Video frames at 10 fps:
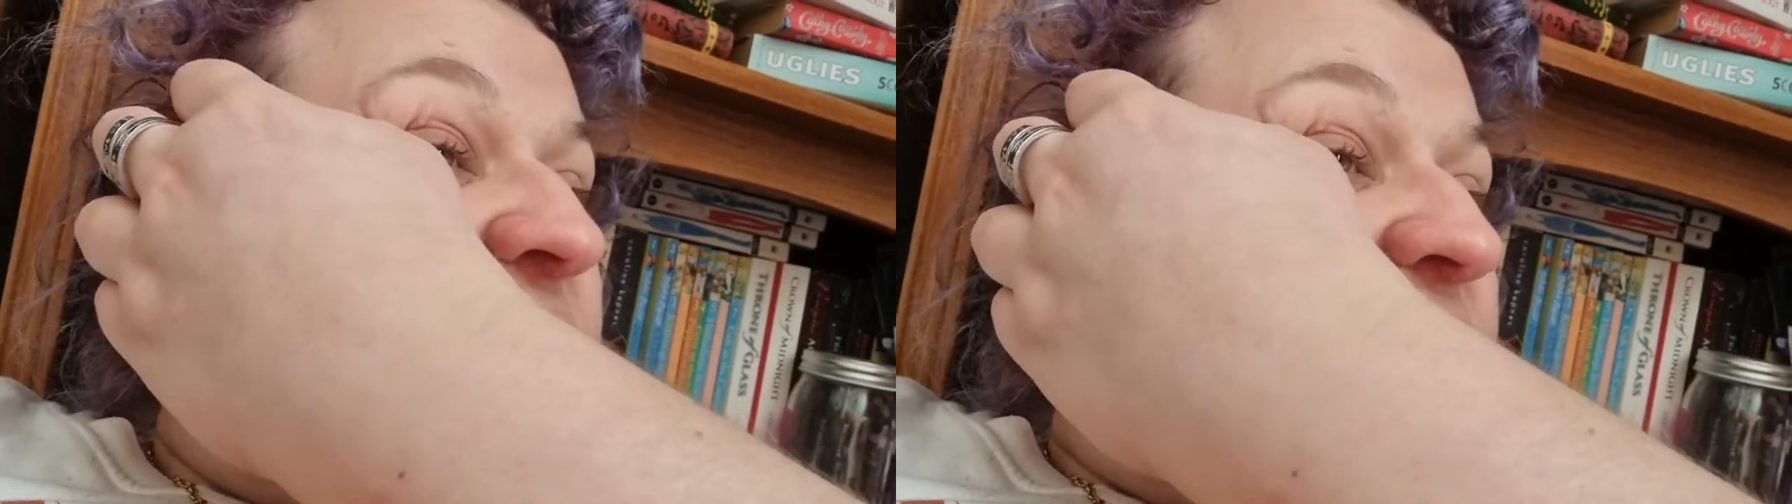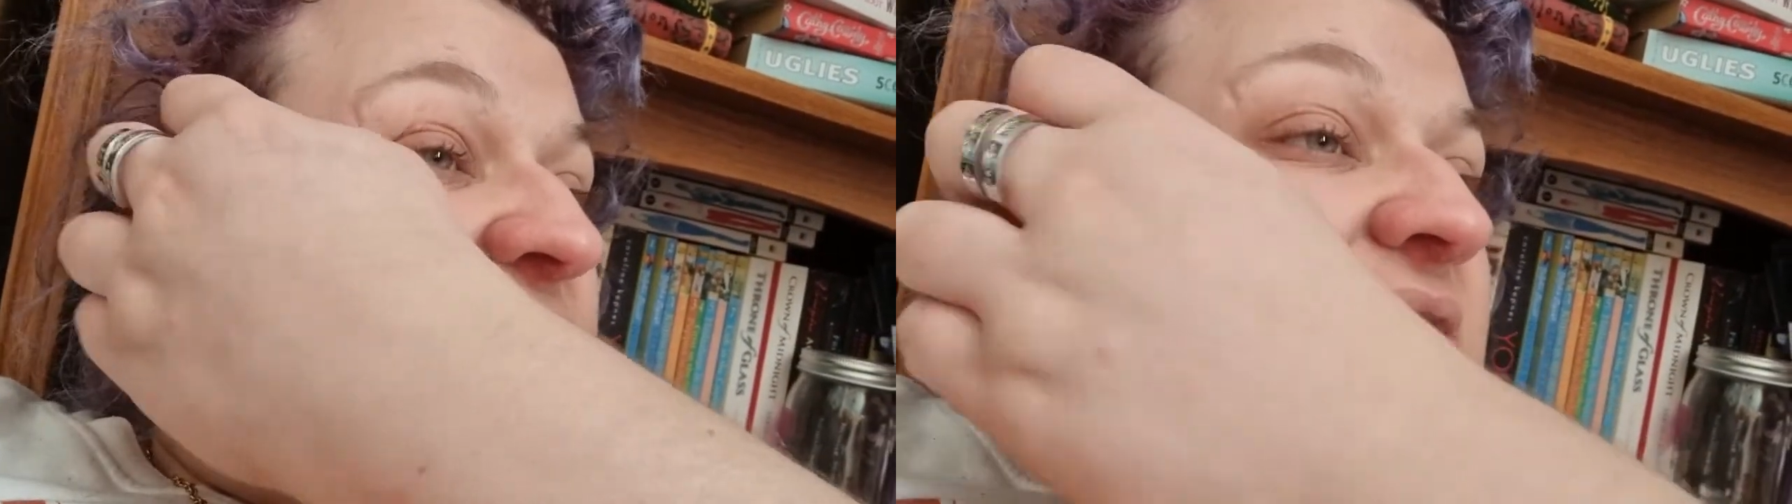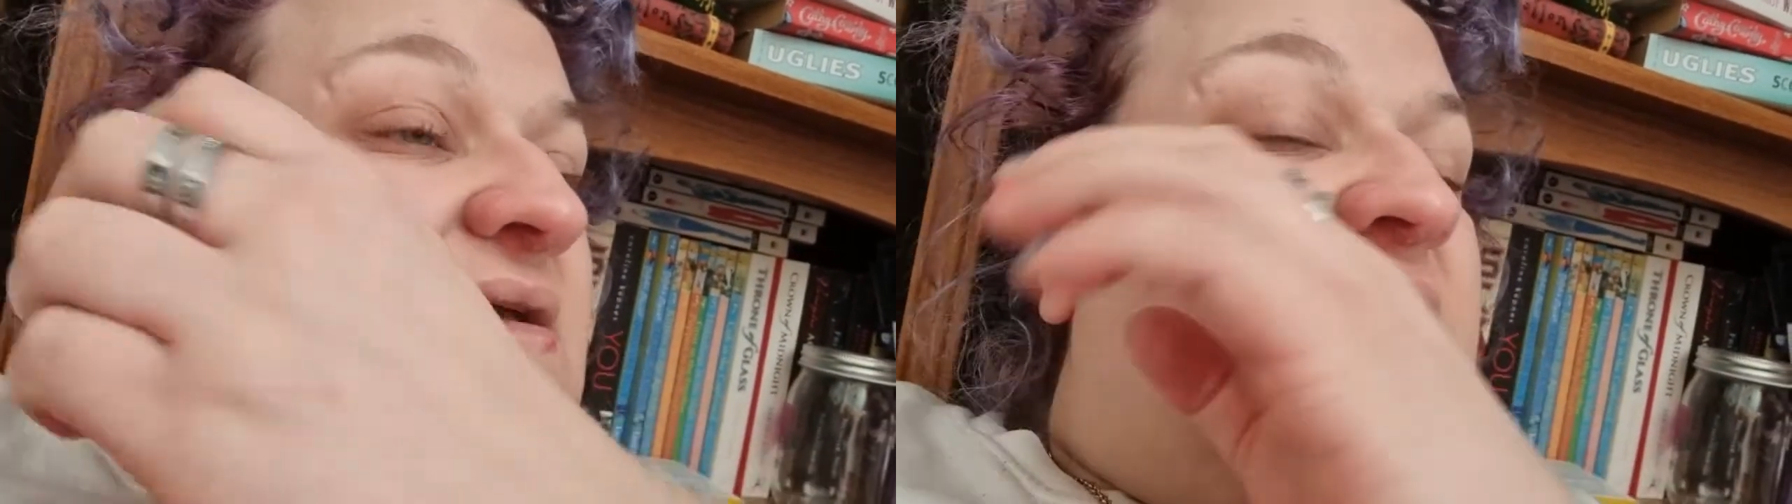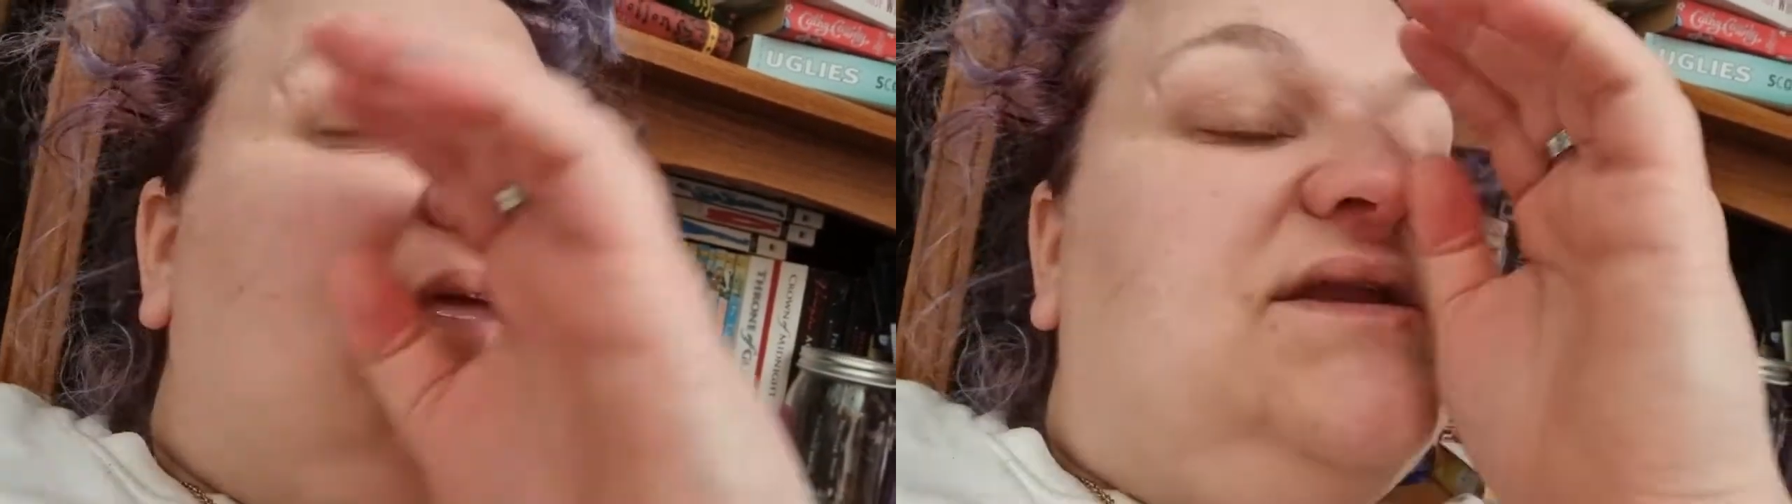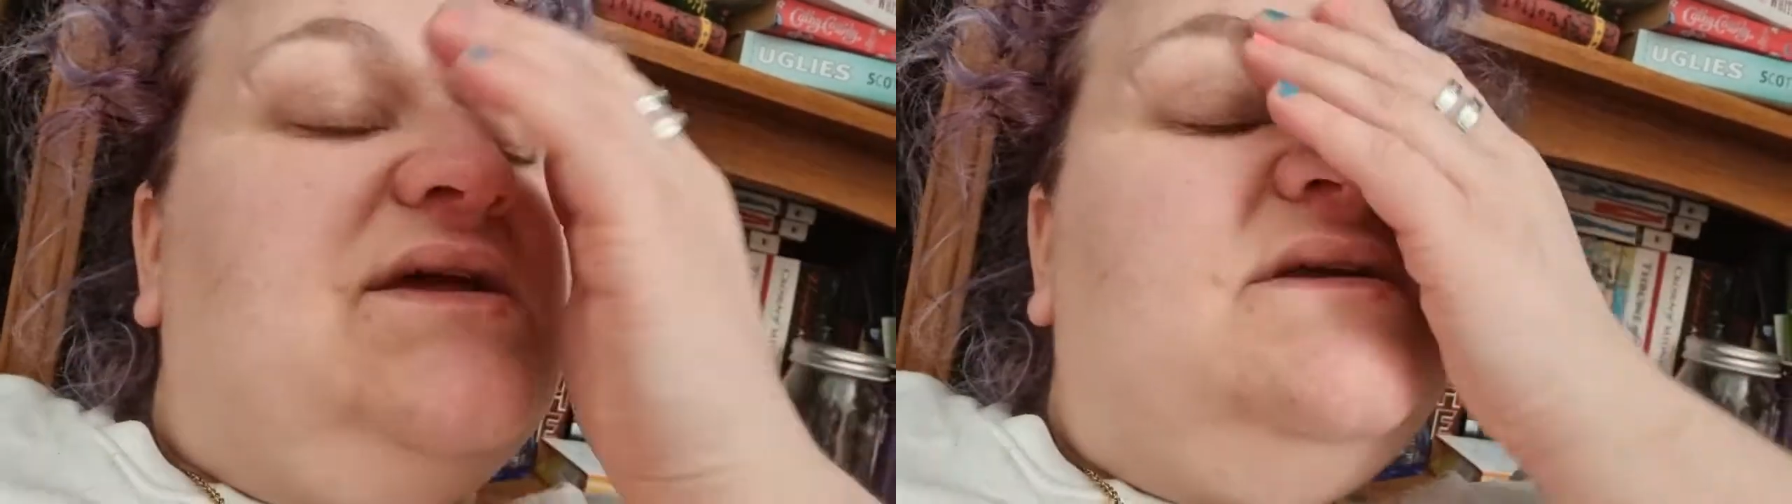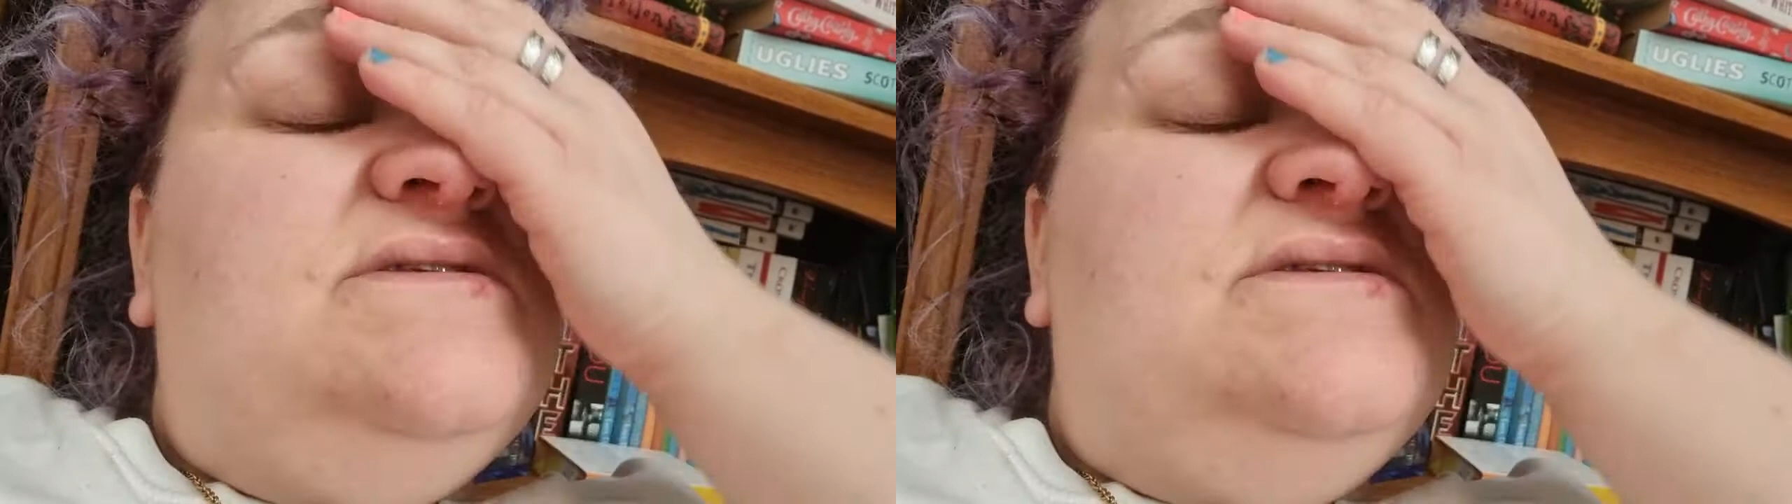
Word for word: the cleaning